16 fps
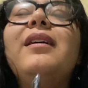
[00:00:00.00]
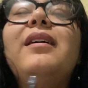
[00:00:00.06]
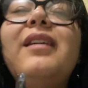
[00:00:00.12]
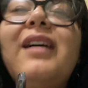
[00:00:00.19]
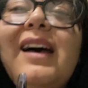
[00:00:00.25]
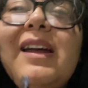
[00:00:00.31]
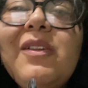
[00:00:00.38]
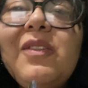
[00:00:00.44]

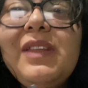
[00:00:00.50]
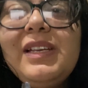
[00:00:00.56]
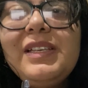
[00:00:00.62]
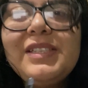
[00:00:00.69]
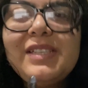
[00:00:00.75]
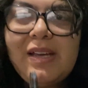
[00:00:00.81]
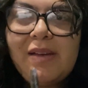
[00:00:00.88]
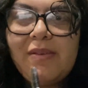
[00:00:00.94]
I don't think
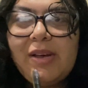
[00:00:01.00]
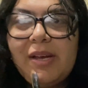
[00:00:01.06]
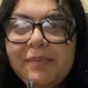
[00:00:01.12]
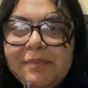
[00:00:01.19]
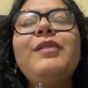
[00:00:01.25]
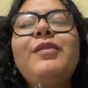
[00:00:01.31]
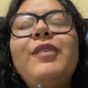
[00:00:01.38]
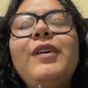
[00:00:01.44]
Chava
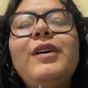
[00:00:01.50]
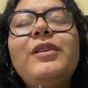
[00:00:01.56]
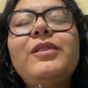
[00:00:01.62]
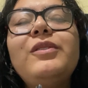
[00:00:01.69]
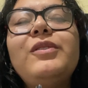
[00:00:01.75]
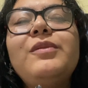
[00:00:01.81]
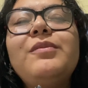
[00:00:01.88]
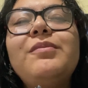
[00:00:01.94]

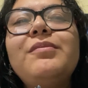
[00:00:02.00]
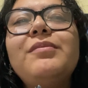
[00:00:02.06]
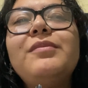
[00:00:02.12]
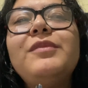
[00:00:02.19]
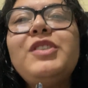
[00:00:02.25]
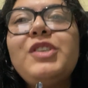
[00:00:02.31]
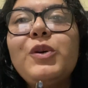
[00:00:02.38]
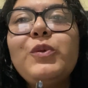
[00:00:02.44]
felt
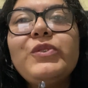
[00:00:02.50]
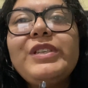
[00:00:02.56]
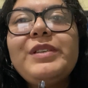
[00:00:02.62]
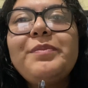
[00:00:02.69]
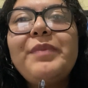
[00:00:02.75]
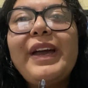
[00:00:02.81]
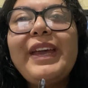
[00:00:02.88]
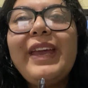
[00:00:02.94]

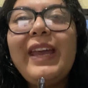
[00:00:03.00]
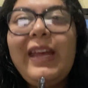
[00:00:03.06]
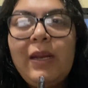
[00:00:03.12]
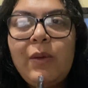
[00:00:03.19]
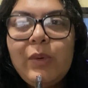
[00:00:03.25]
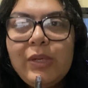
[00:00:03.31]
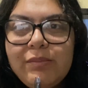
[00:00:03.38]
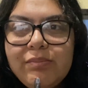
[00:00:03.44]
chosen by
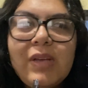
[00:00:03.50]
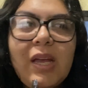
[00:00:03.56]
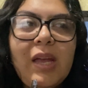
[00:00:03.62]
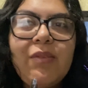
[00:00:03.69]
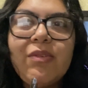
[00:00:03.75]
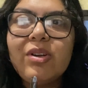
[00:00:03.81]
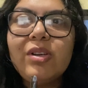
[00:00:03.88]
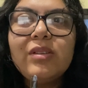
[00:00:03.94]
anyone
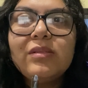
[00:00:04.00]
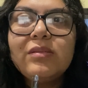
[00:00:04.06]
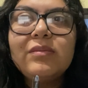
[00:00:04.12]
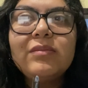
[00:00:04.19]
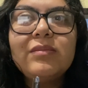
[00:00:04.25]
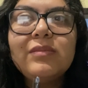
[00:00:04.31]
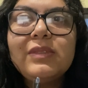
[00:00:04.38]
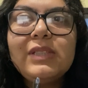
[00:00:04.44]
ever
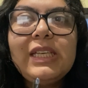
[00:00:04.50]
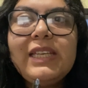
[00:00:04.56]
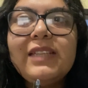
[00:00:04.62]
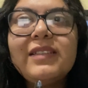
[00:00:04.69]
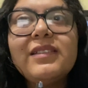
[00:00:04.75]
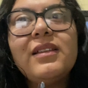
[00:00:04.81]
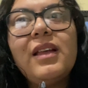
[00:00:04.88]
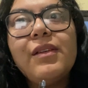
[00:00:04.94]
in
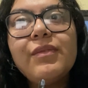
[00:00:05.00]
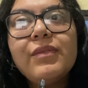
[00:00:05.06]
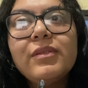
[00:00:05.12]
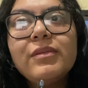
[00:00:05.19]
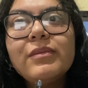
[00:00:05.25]
his life.